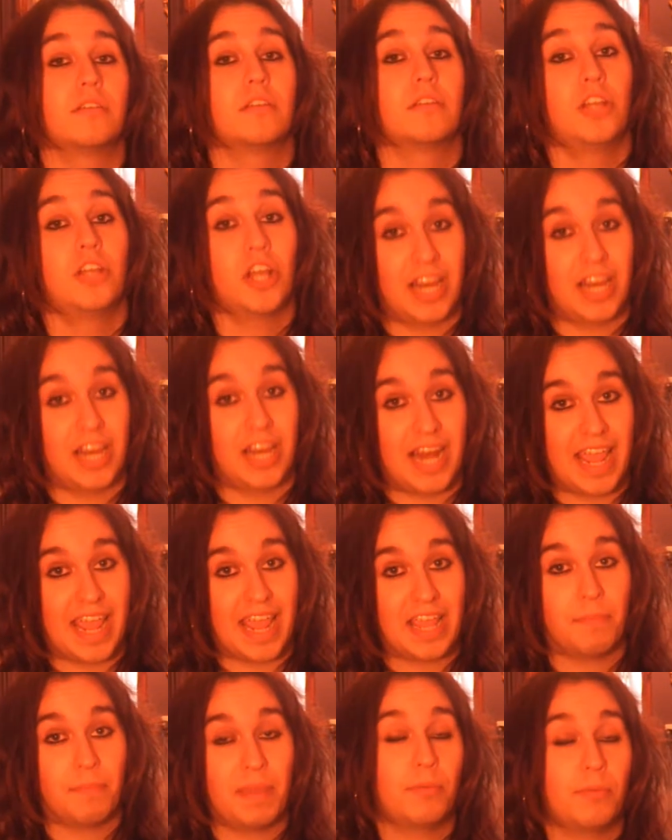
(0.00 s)

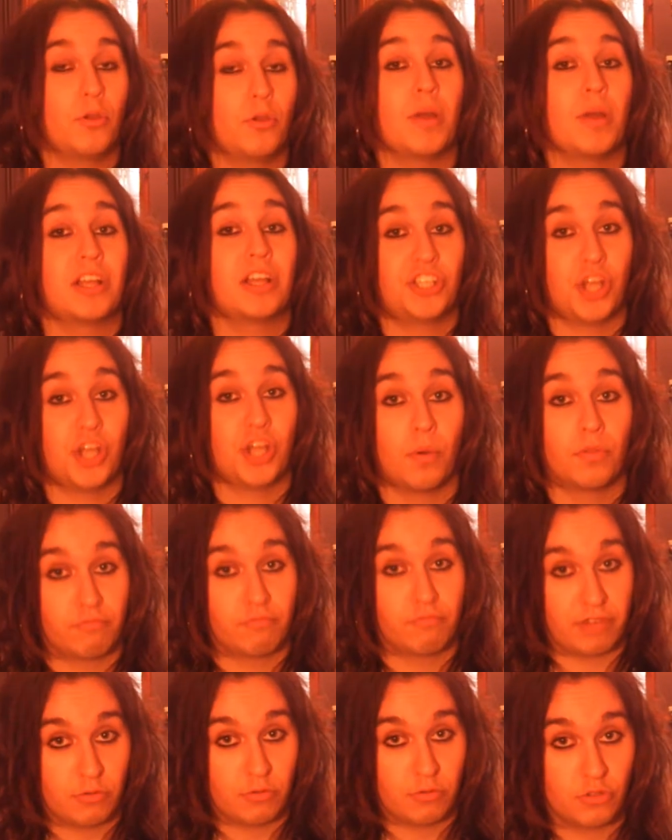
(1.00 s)
Luckily, people who actually go on the
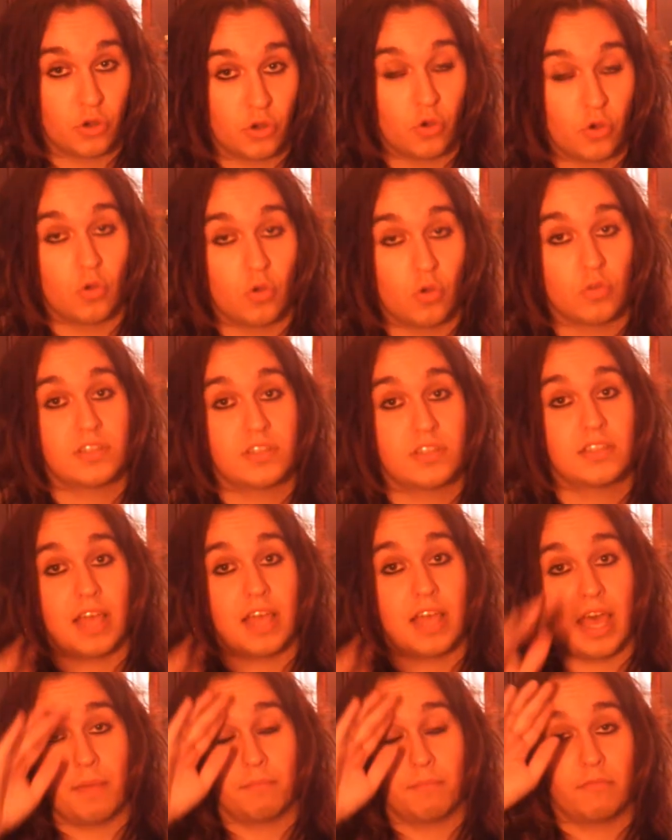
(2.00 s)
real tours
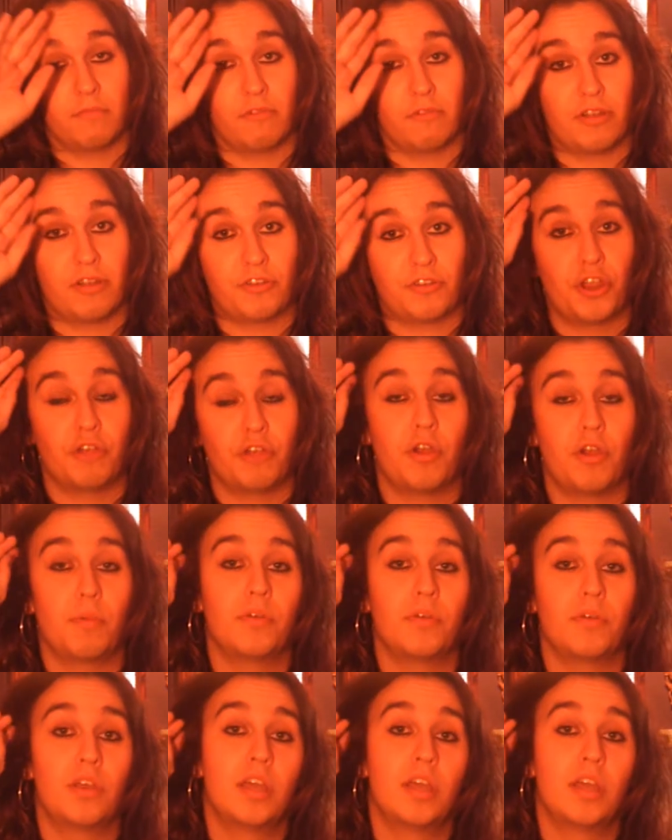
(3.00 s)
around Europe,
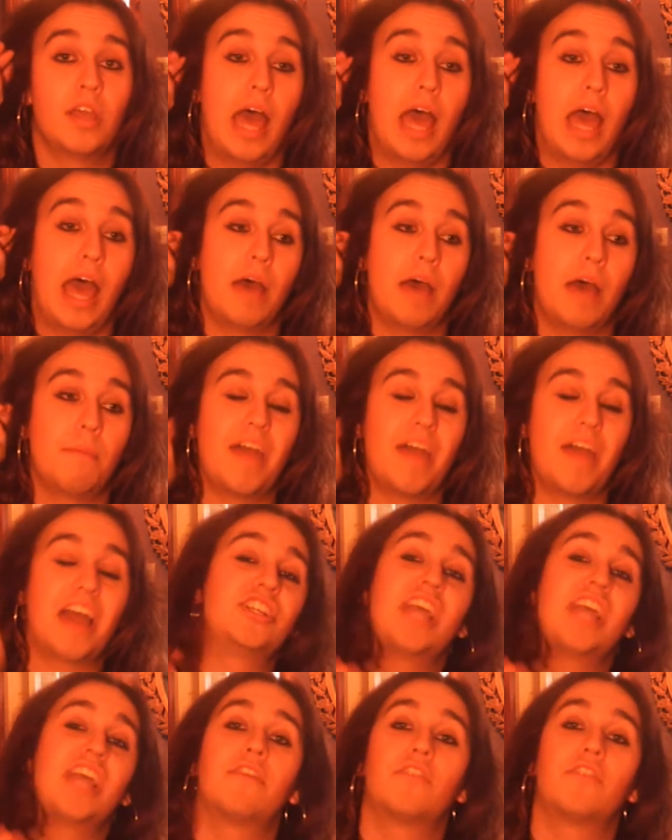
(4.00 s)
they
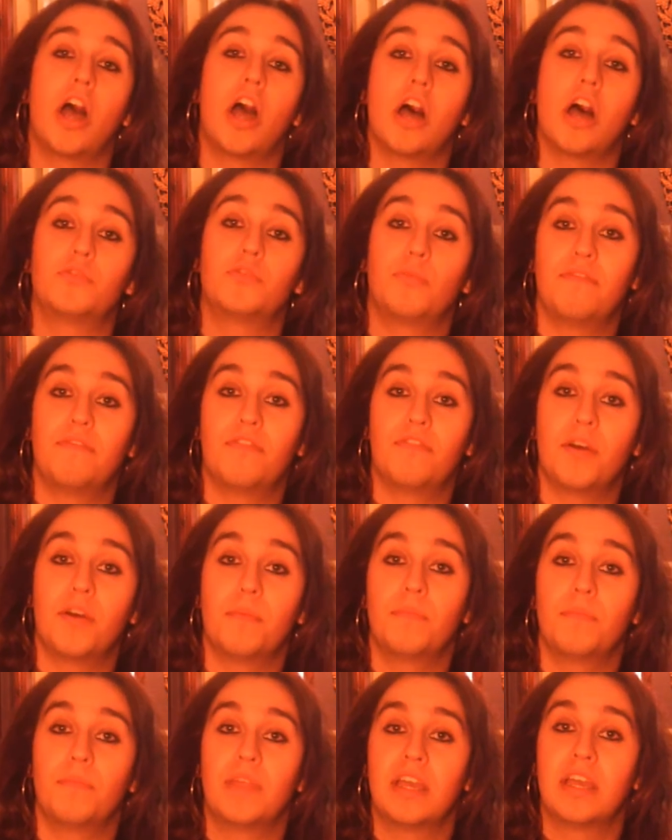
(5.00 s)
actually have guards with
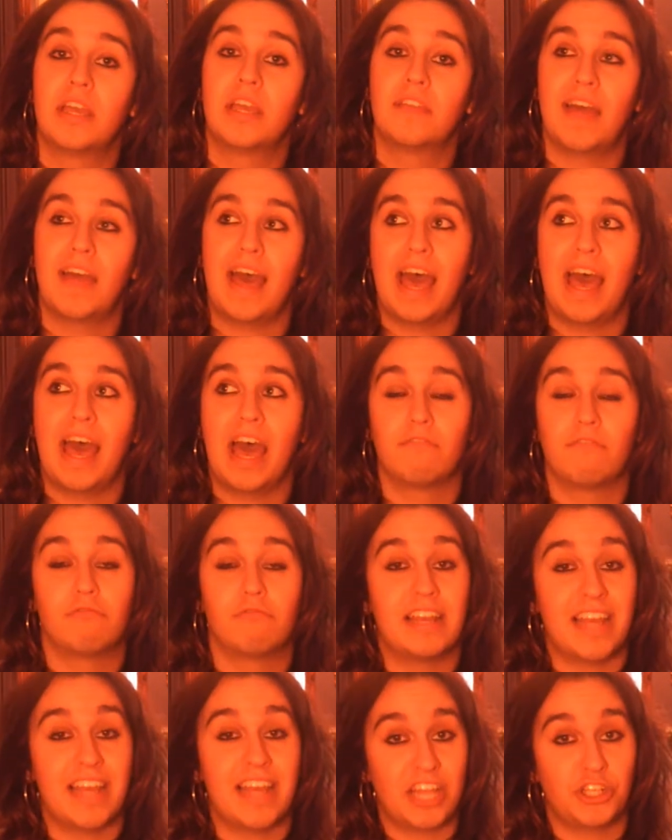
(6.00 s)
them that have
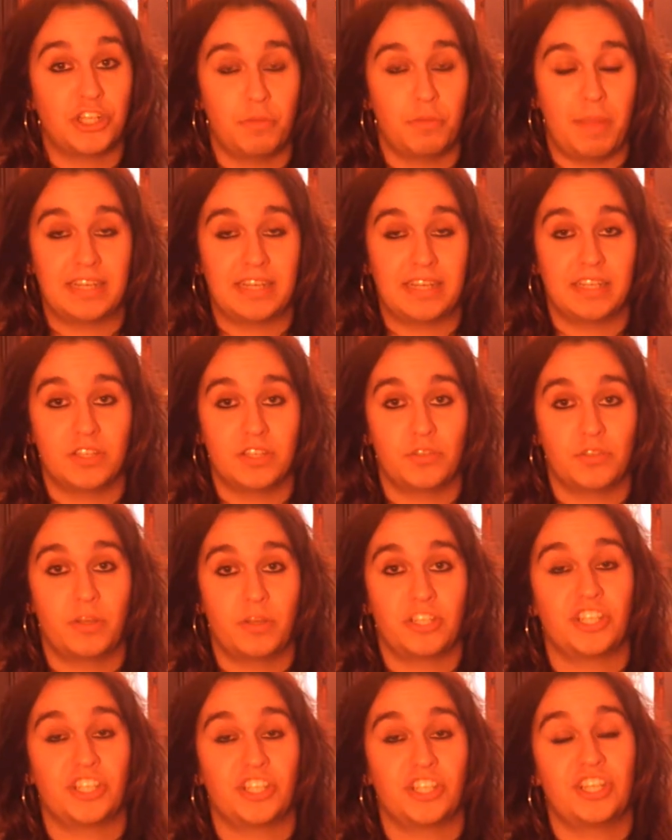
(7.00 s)
radiation meters
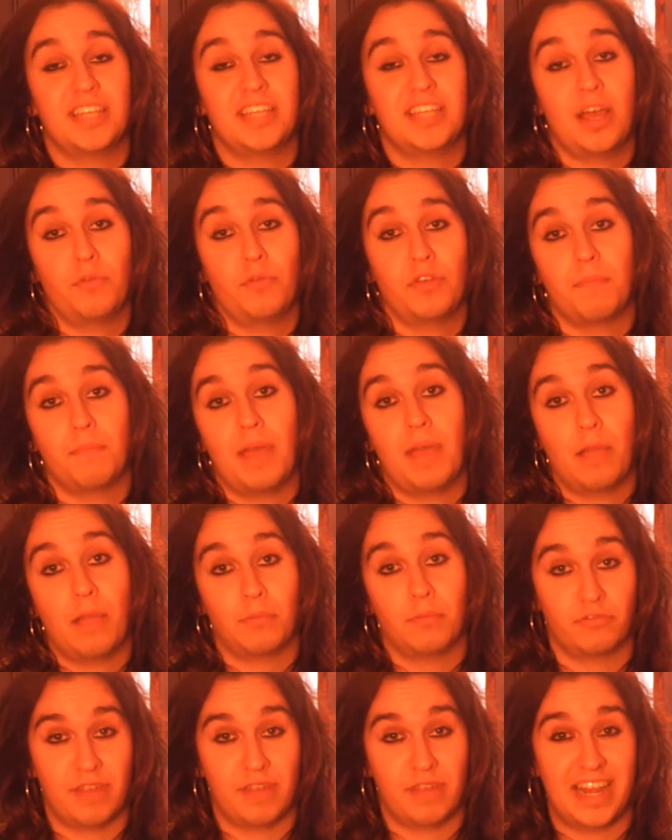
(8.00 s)
which actually tell them how
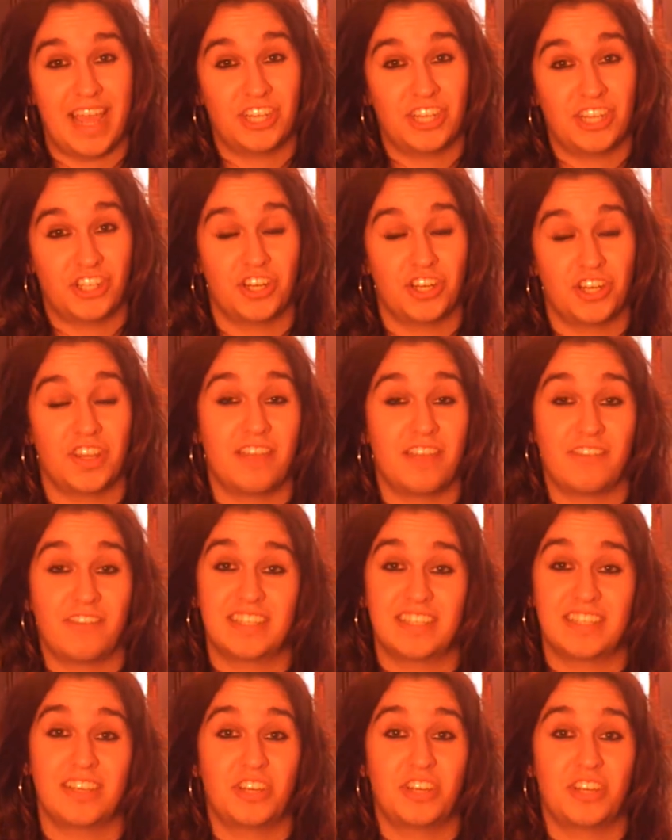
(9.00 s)
much radiation there
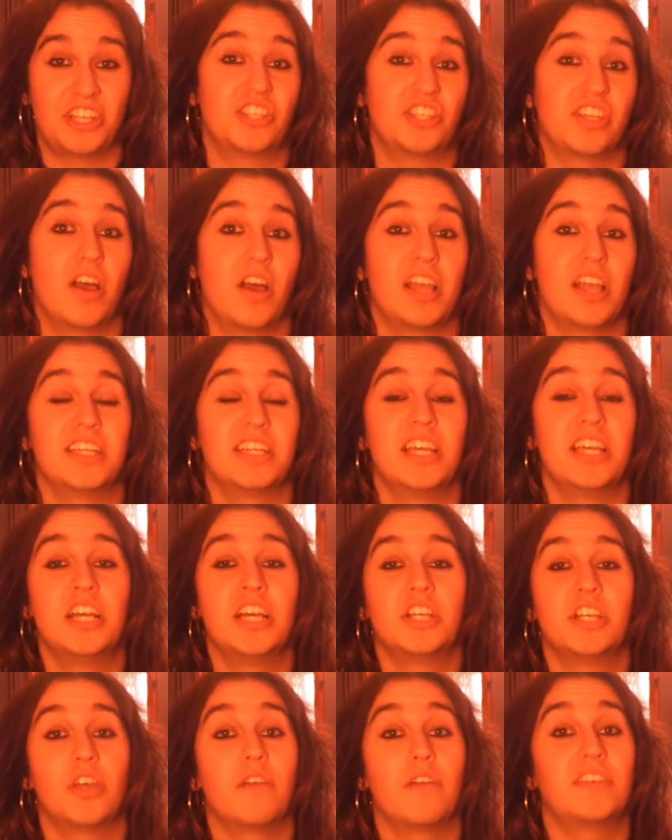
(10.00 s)
is on each site,
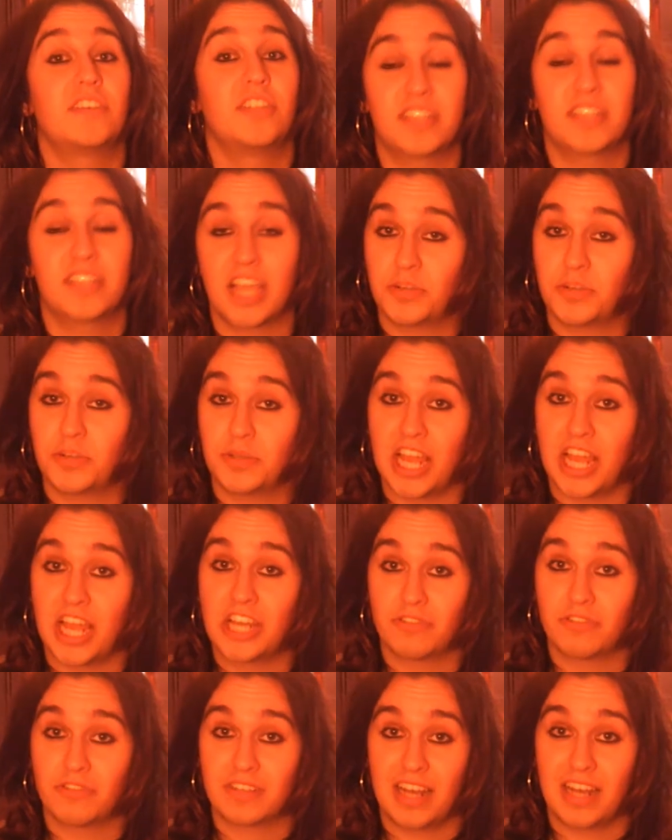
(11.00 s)
so if it does get to a
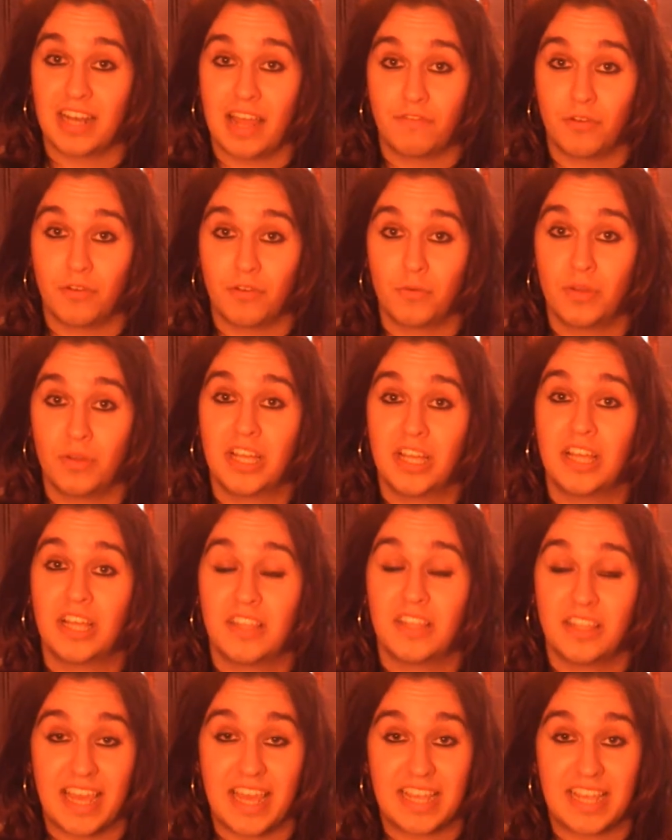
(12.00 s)
dangerous level
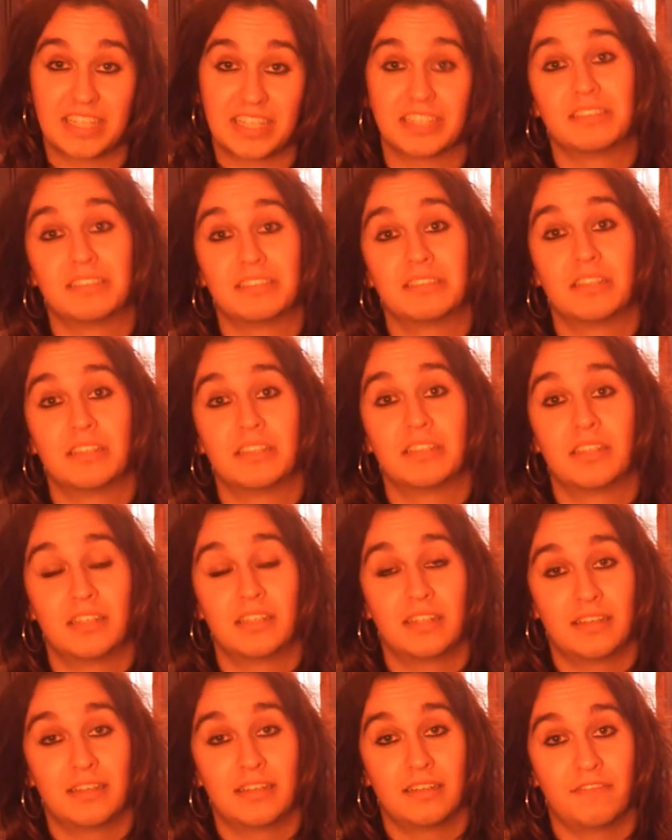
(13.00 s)
then they can
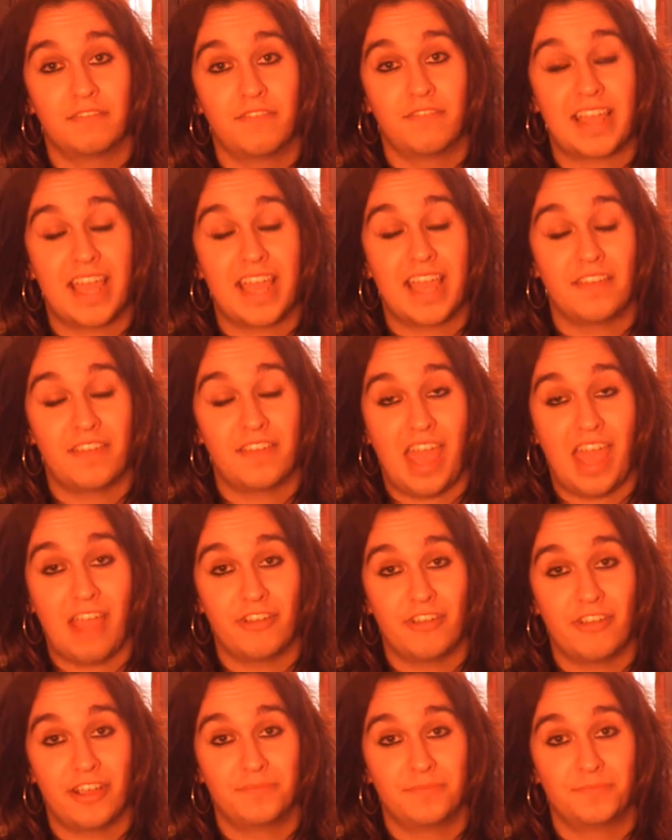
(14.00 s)
vacate the
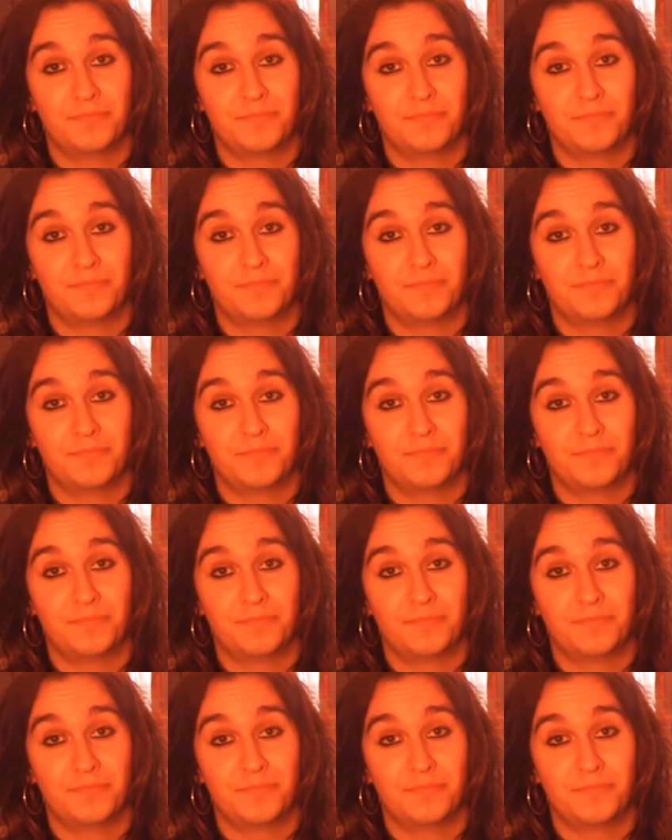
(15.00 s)
area.